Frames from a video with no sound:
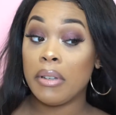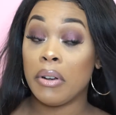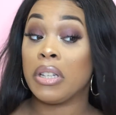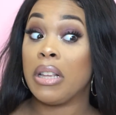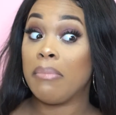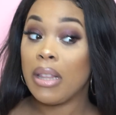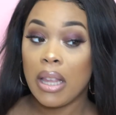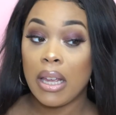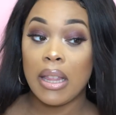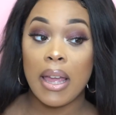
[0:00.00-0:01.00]
Or something
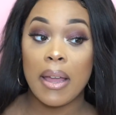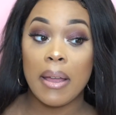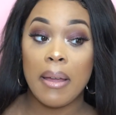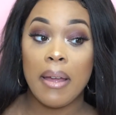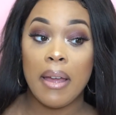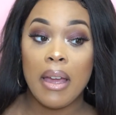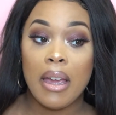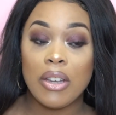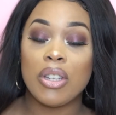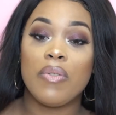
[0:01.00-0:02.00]
like that.
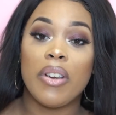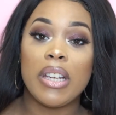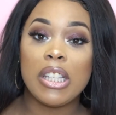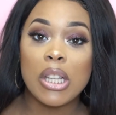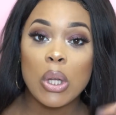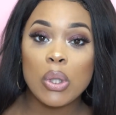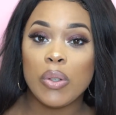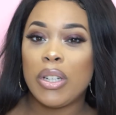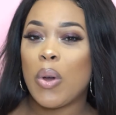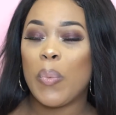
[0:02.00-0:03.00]
It's just very
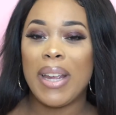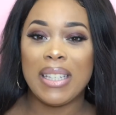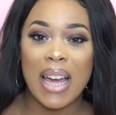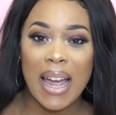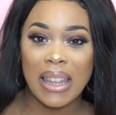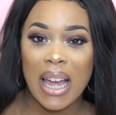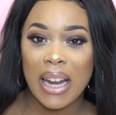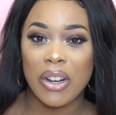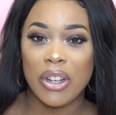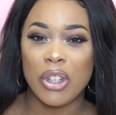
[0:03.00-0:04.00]
sultry, no winged
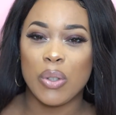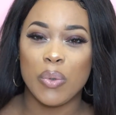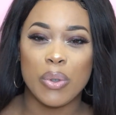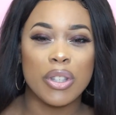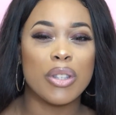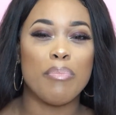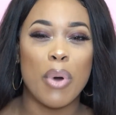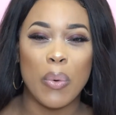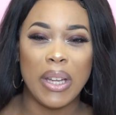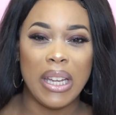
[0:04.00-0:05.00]
eyeliner, just real
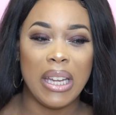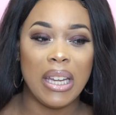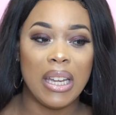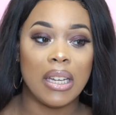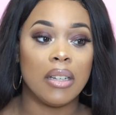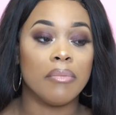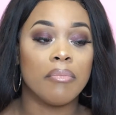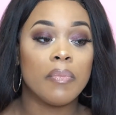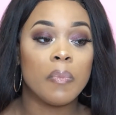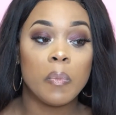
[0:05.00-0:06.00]
smoky and
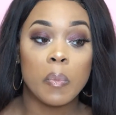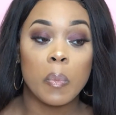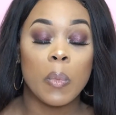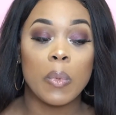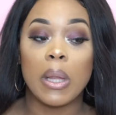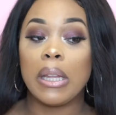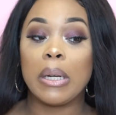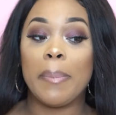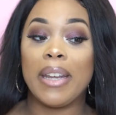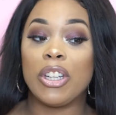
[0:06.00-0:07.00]
a
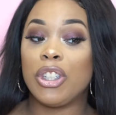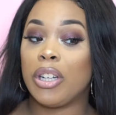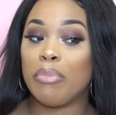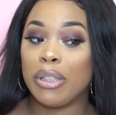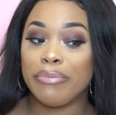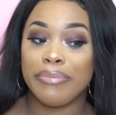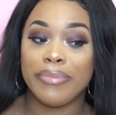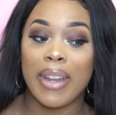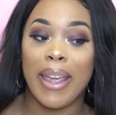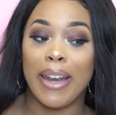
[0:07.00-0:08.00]
little bit of shimmer
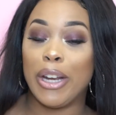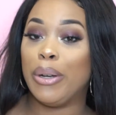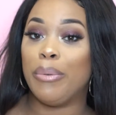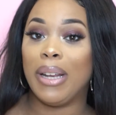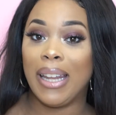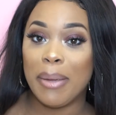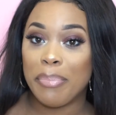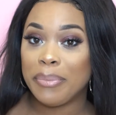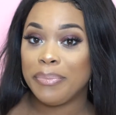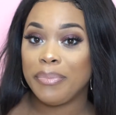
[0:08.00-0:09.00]
and a nude
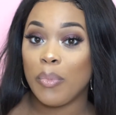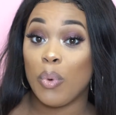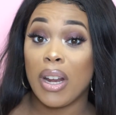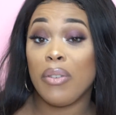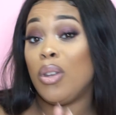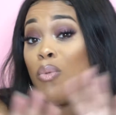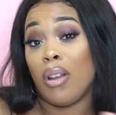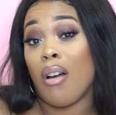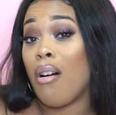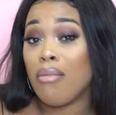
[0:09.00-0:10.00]
lip. Whatever you
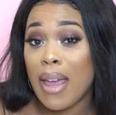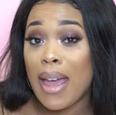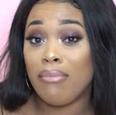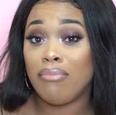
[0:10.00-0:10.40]
want to call that.